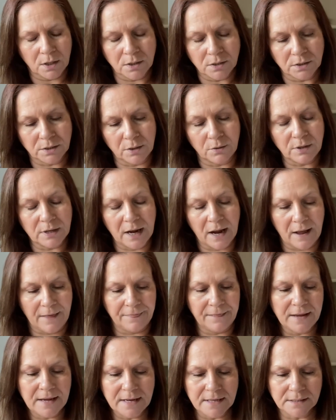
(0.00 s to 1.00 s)
So yeah,
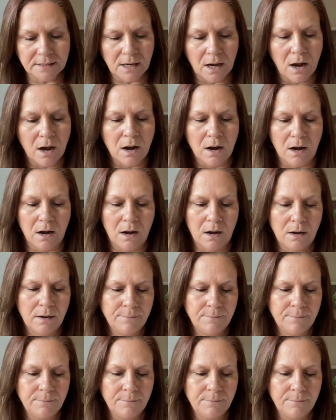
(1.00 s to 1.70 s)
these are